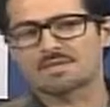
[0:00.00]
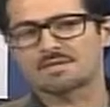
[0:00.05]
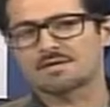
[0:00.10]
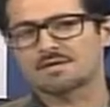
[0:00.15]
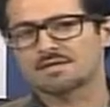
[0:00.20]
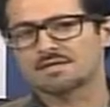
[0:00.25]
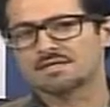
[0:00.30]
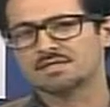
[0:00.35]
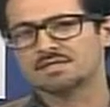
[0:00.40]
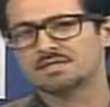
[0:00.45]

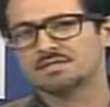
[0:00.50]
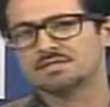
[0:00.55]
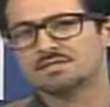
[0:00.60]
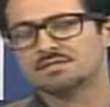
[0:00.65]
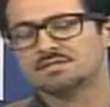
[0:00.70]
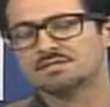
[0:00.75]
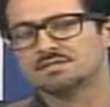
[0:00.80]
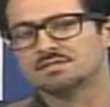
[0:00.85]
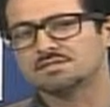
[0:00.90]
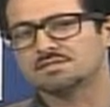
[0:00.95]

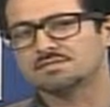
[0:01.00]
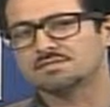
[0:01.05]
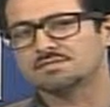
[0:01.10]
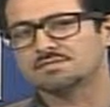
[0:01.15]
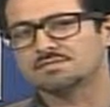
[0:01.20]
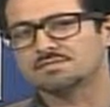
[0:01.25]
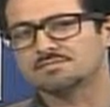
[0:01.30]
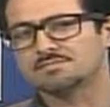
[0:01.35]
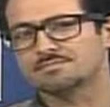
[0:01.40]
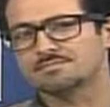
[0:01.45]

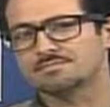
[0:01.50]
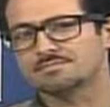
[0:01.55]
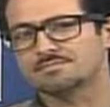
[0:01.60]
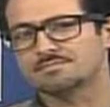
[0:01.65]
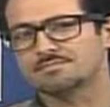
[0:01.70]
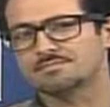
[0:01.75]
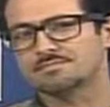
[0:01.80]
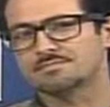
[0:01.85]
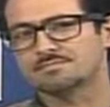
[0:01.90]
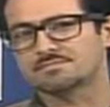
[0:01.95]

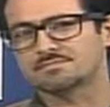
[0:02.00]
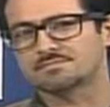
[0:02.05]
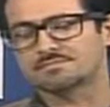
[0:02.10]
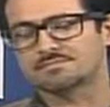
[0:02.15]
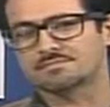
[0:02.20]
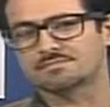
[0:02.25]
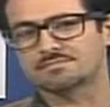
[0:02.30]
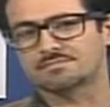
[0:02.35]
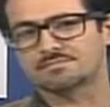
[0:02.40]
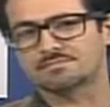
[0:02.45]

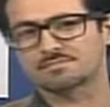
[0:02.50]
No words are spoken by the person on screen.